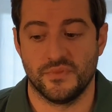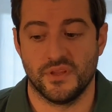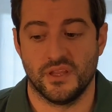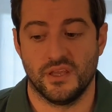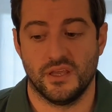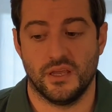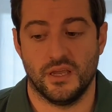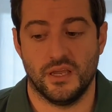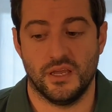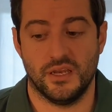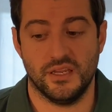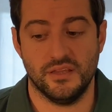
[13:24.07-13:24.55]

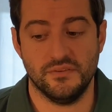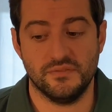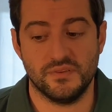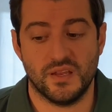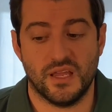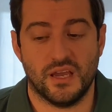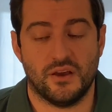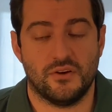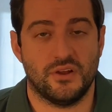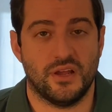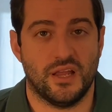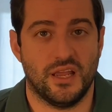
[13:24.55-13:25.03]
It even
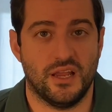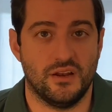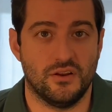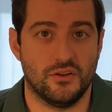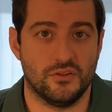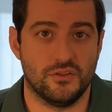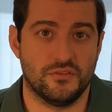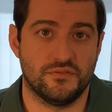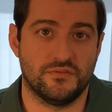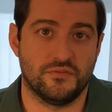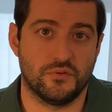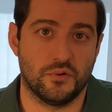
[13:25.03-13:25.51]

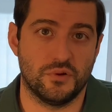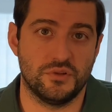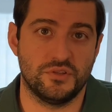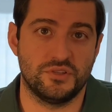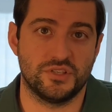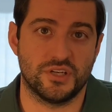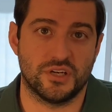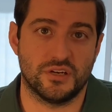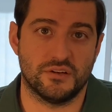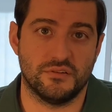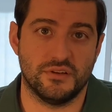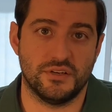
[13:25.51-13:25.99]
outhandled the fourth
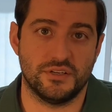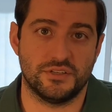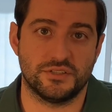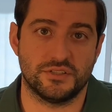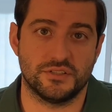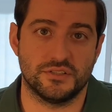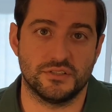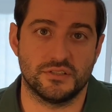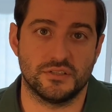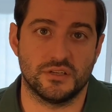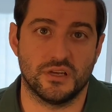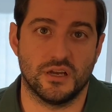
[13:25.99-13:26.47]

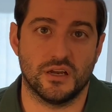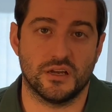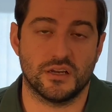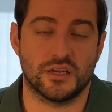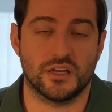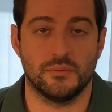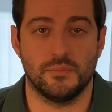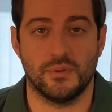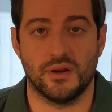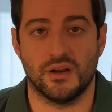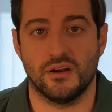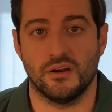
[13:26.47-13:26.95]
generation
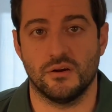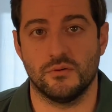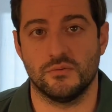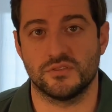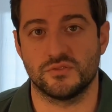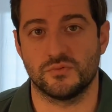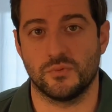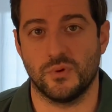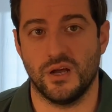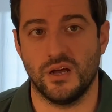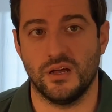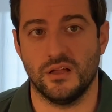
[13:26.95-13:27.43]
Camaro
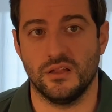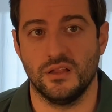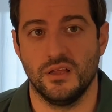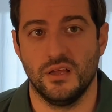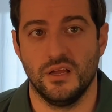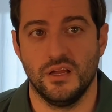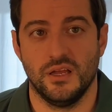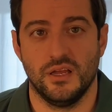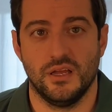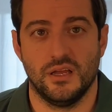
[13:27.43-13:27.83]
as well.